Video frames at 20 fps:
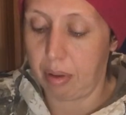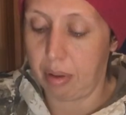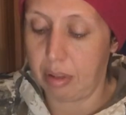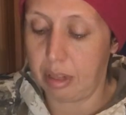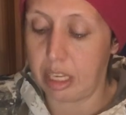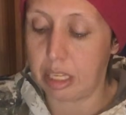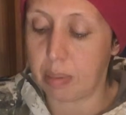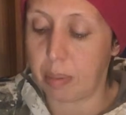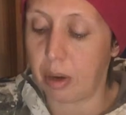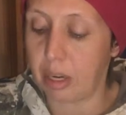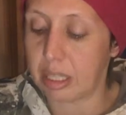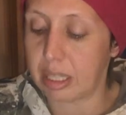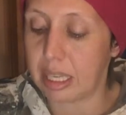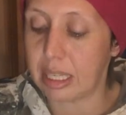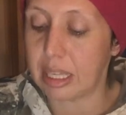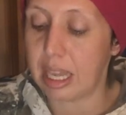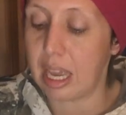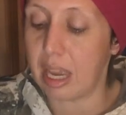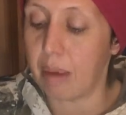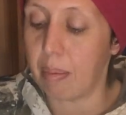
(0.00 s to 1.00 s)
This per
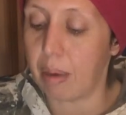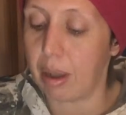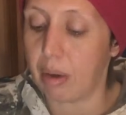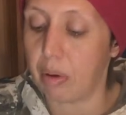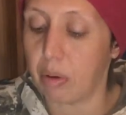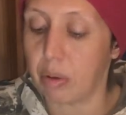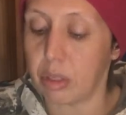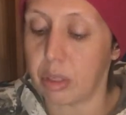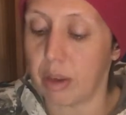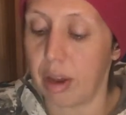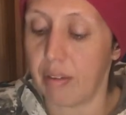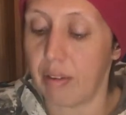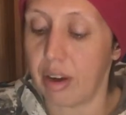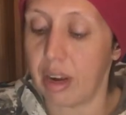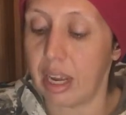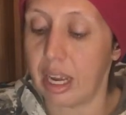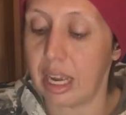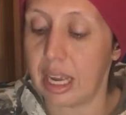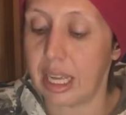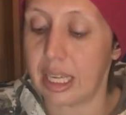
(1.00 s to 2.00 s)
this King of Pentacles, whoever
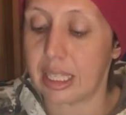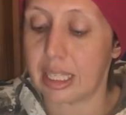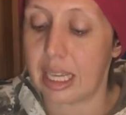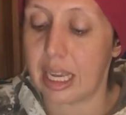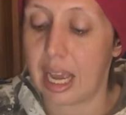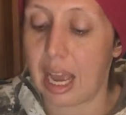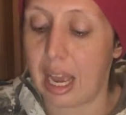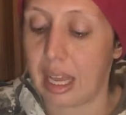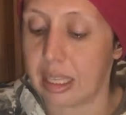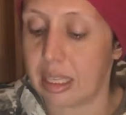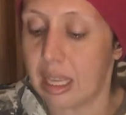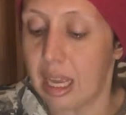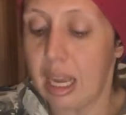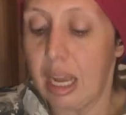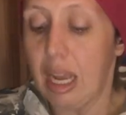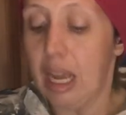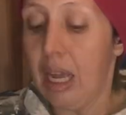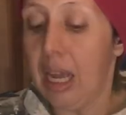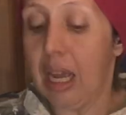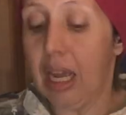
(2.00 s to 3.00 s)
he is, he has,
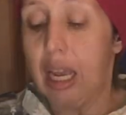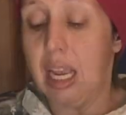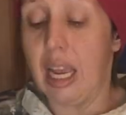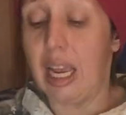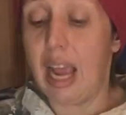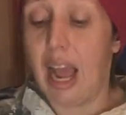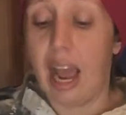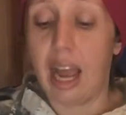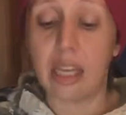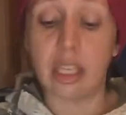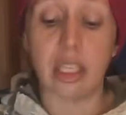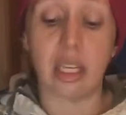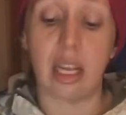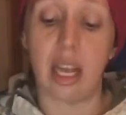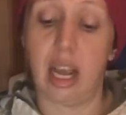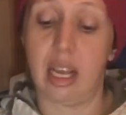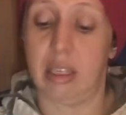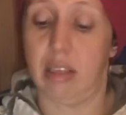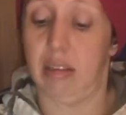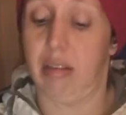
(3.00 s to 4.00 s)
he actually
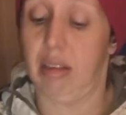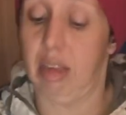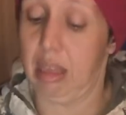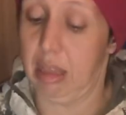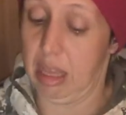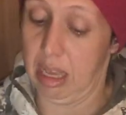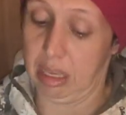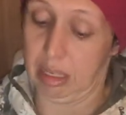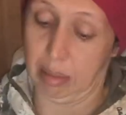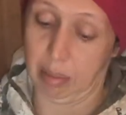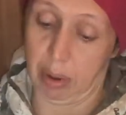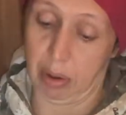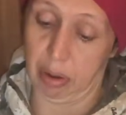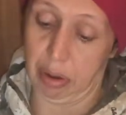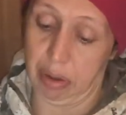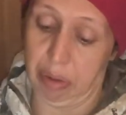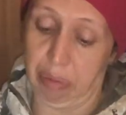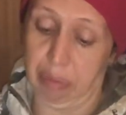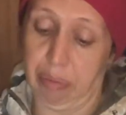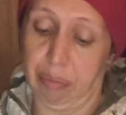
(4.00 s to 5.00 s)
has, he thinks
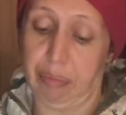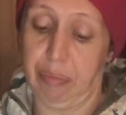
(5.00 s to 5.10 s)
about you.